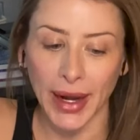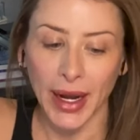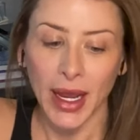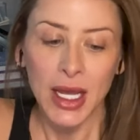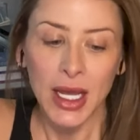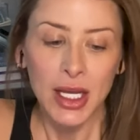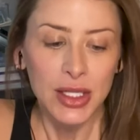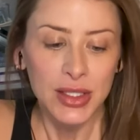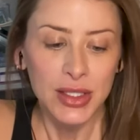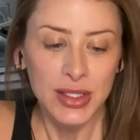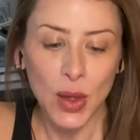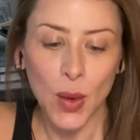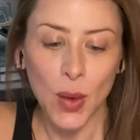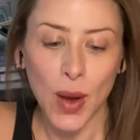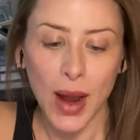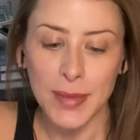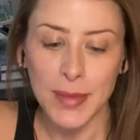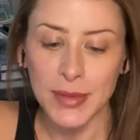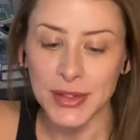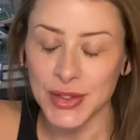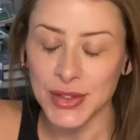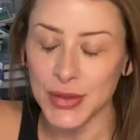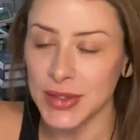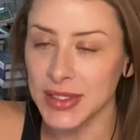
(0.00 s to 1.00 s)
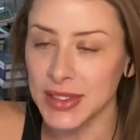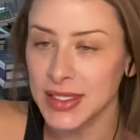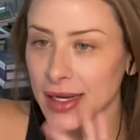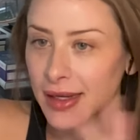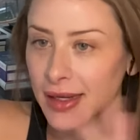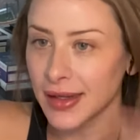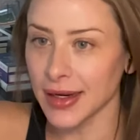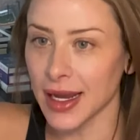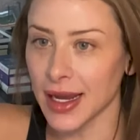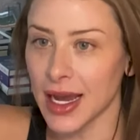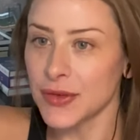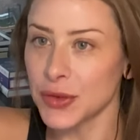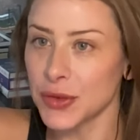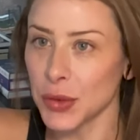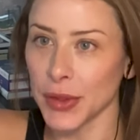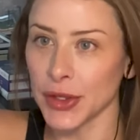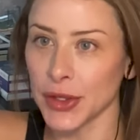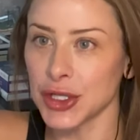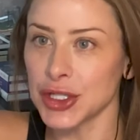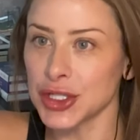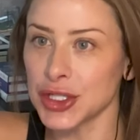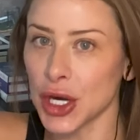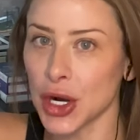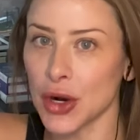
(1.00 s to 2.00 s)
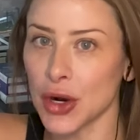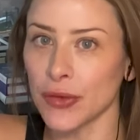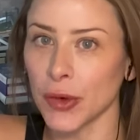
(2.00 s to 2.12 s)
So I'm so excited to have you on the show.